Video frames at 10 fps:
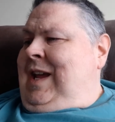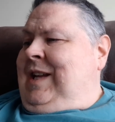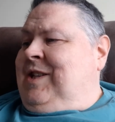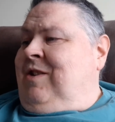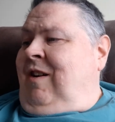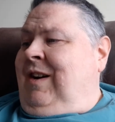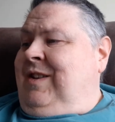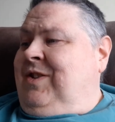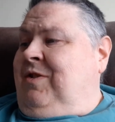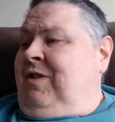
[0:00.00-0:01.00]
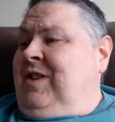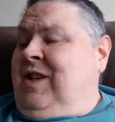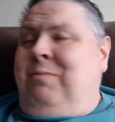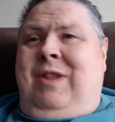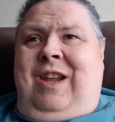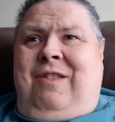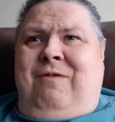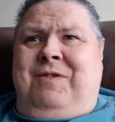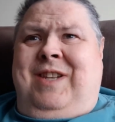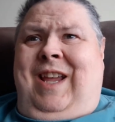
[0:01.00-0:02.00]
It's not as good as some of the
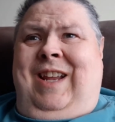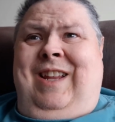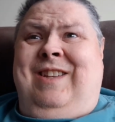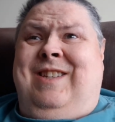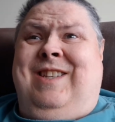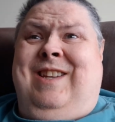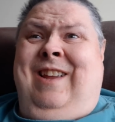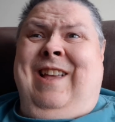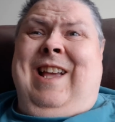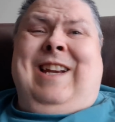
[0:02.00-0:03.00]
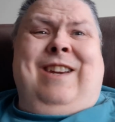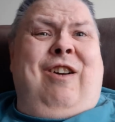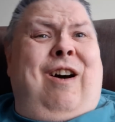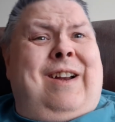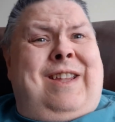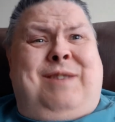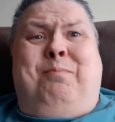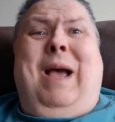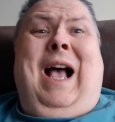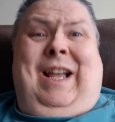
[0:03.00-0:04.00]
others, and it's not as
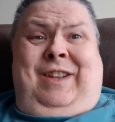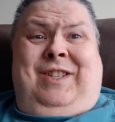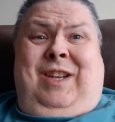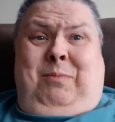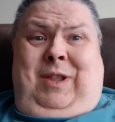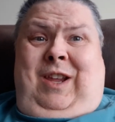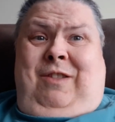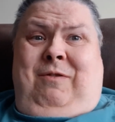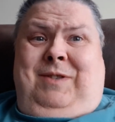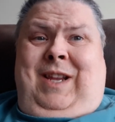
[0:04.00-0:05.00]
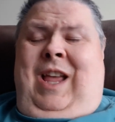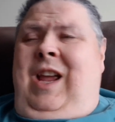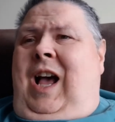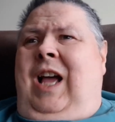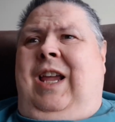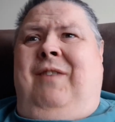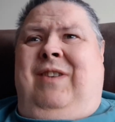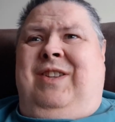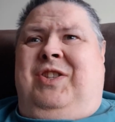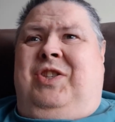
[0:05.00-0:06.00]
bad as some of the others. I gave
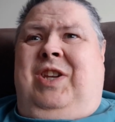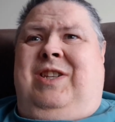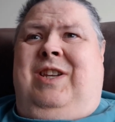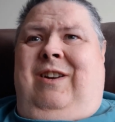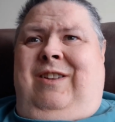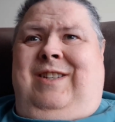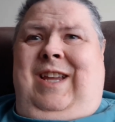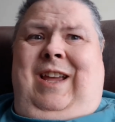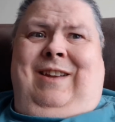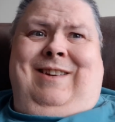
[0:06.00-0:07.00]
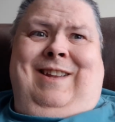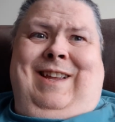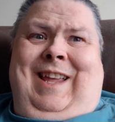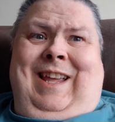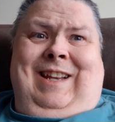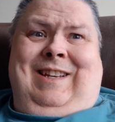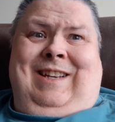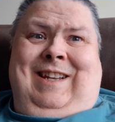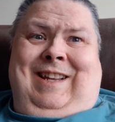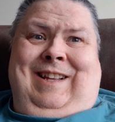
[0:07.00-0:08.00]
it a six out of ten,
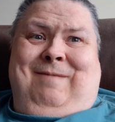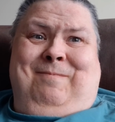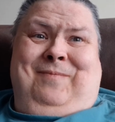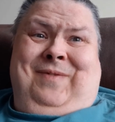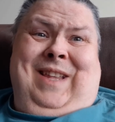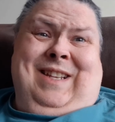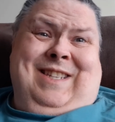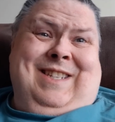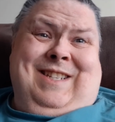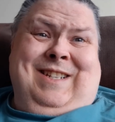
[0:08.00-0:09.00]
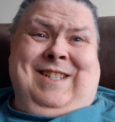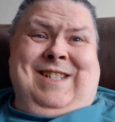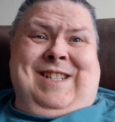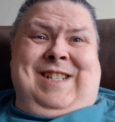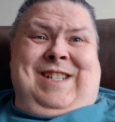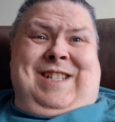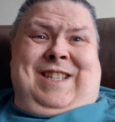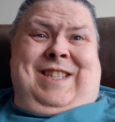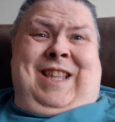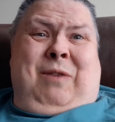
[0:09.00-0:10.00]
and um, that's
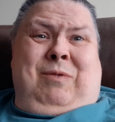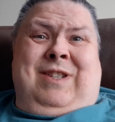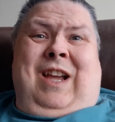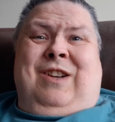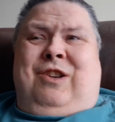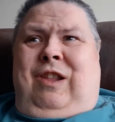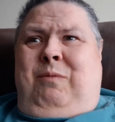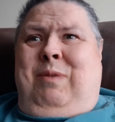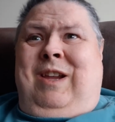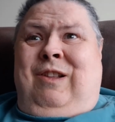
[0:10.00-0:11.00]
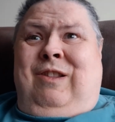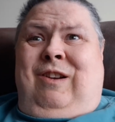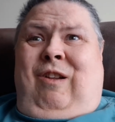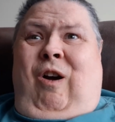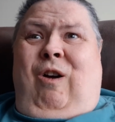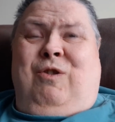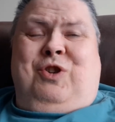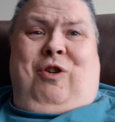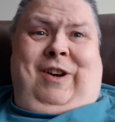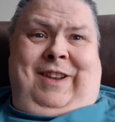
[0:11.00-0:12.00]
that was actually being a little
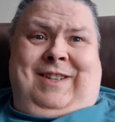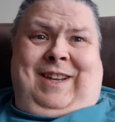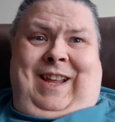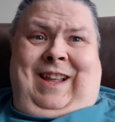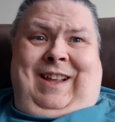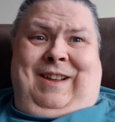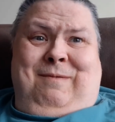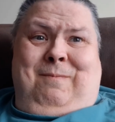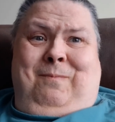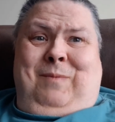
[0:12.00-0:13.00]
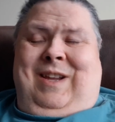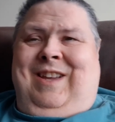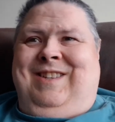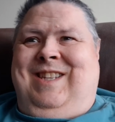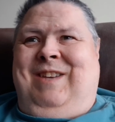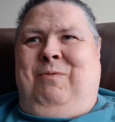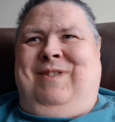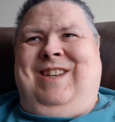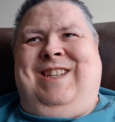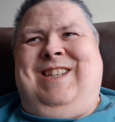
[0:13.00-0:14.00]
harsh on it uh, because it
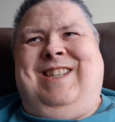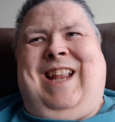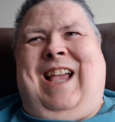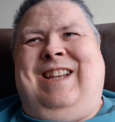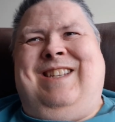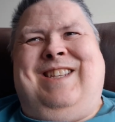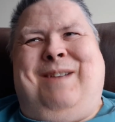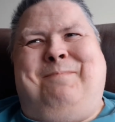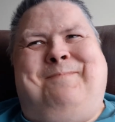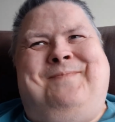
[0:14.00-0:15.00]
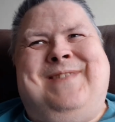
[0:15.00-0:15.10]
it just had some